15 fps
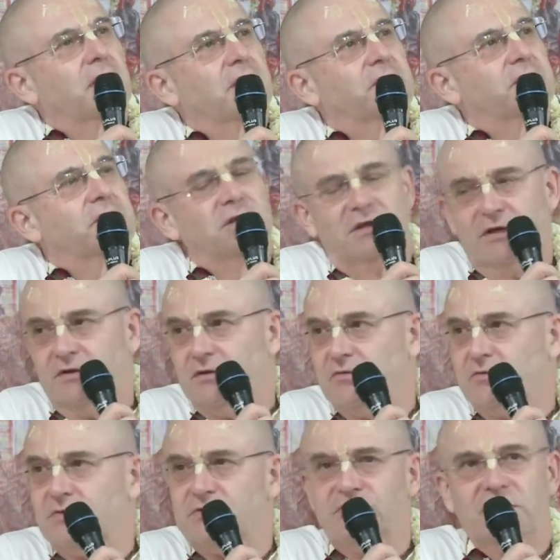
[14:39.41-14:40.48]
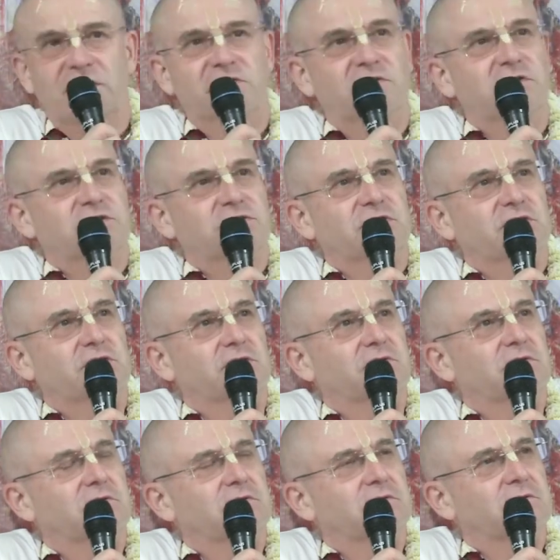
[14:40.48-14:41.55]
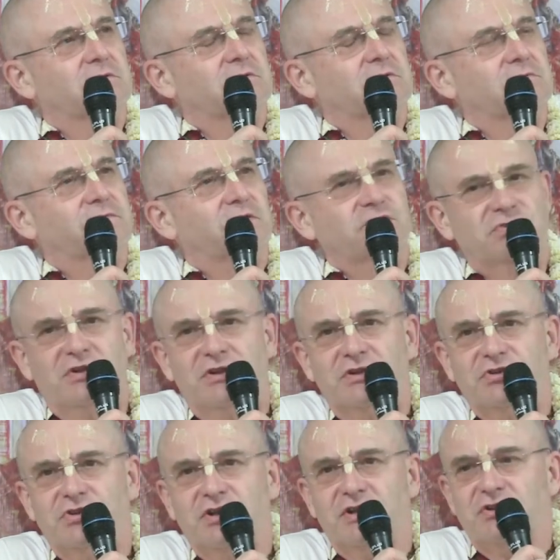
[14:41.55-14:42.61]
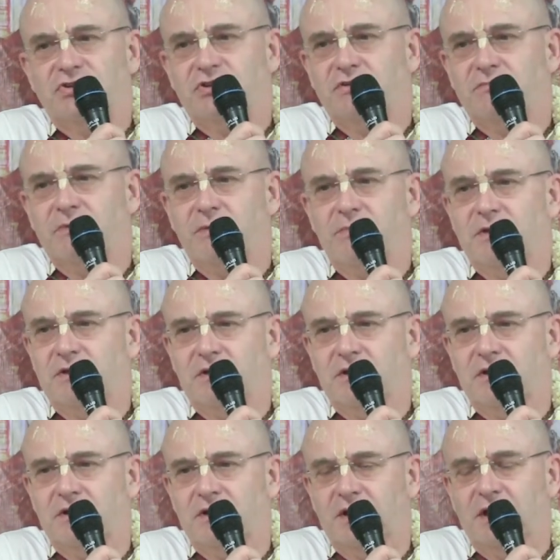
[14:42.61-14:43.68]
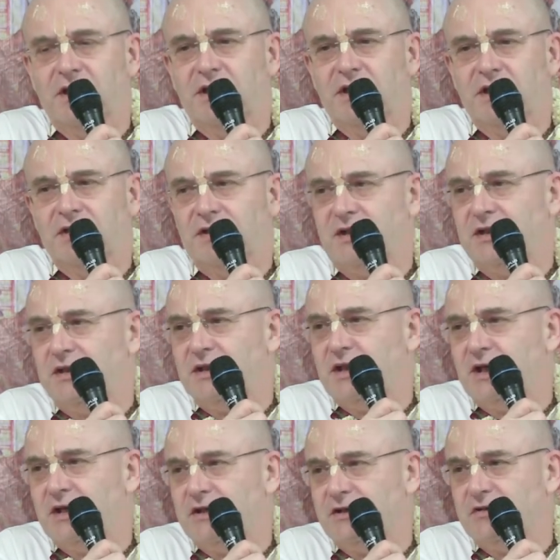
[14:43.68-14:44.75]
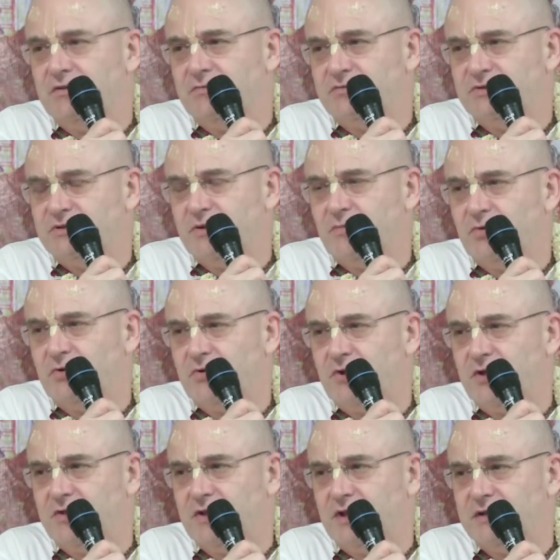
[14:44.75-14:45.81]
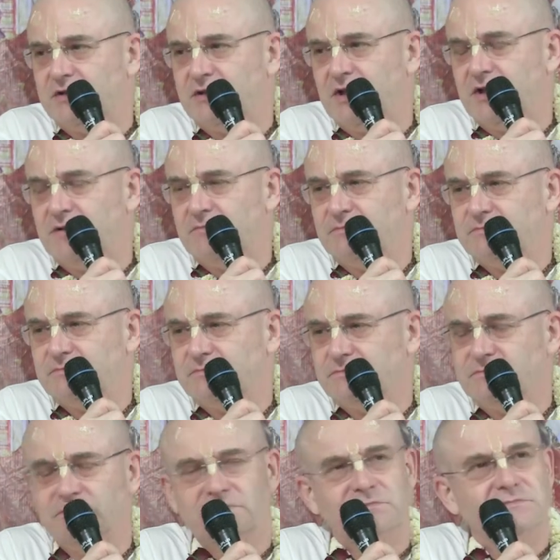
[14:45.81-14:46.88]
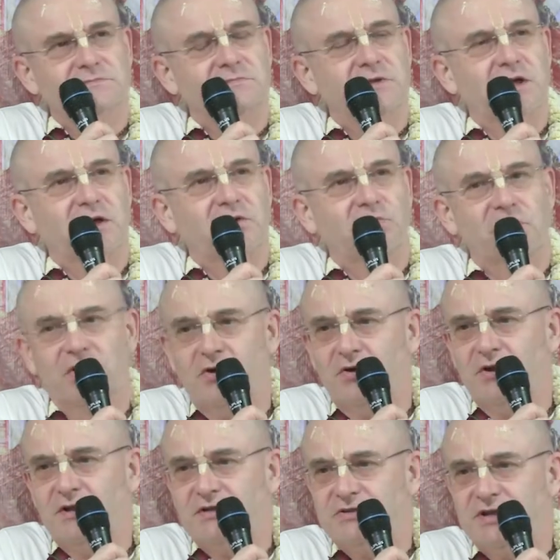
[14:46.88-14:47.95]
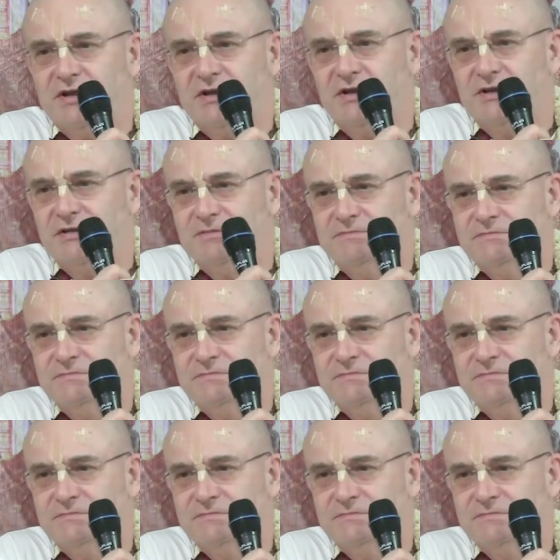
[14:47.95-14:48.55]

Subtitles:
I think he received his first initiation maybe 88 89 somewhere around that time, can't recall exactly.